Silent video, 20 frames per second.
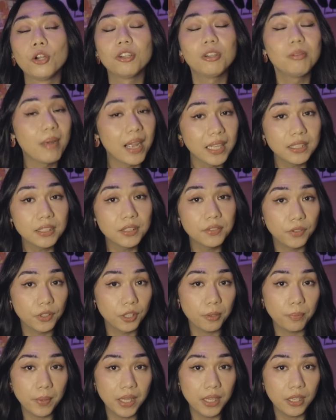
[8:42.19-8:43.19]
reminds
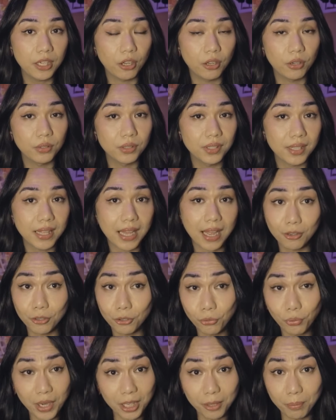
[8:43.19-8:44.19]
Filipinos that
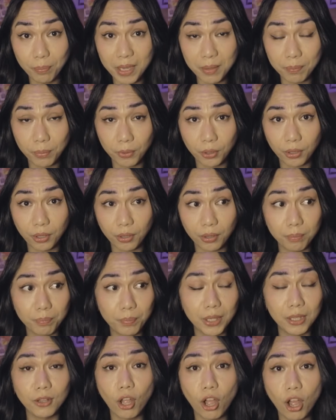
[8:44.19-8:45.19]
queer people
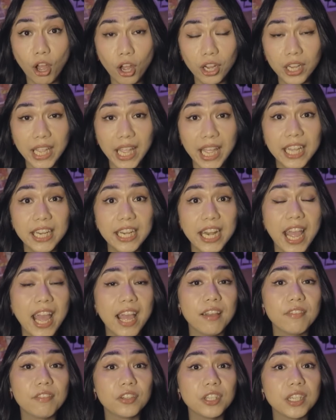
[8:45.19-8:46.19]
belong in
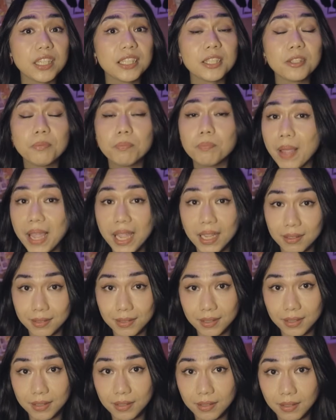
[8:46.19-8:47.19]
every
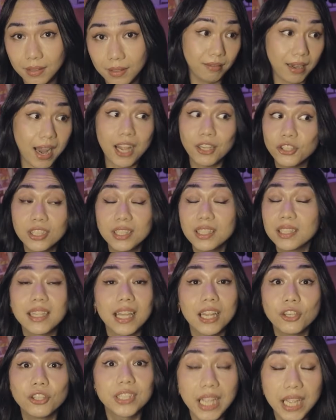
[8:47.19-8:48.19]
space, not just as
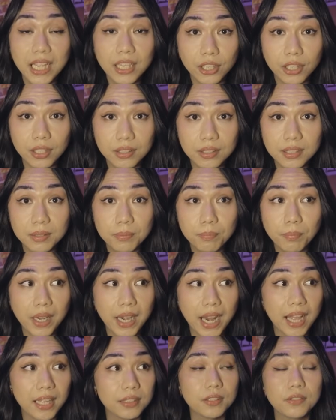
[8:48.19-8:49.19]
entertainers, but
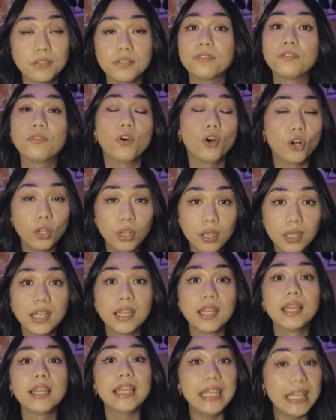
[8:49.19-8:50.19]
as full,
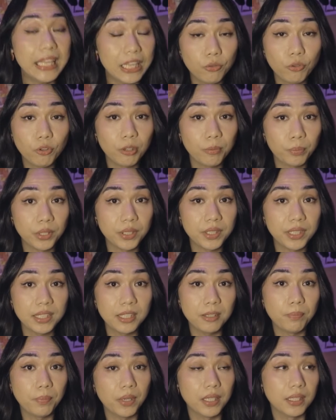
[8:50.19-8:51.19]
equal
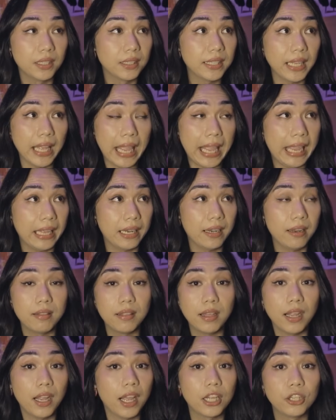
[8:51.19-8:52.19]
participants in
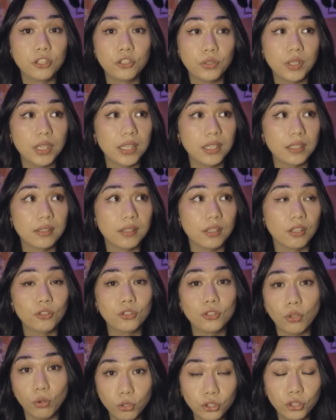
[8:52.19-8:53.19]
the country's
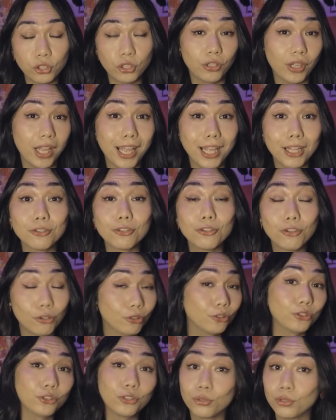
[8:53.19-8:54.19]
social and
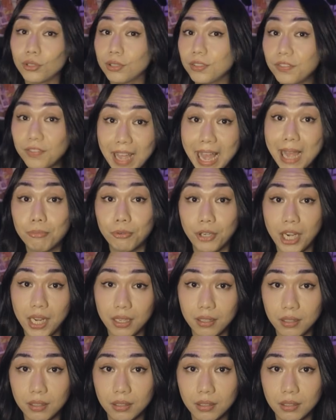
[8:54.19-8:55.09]
cultural fabric.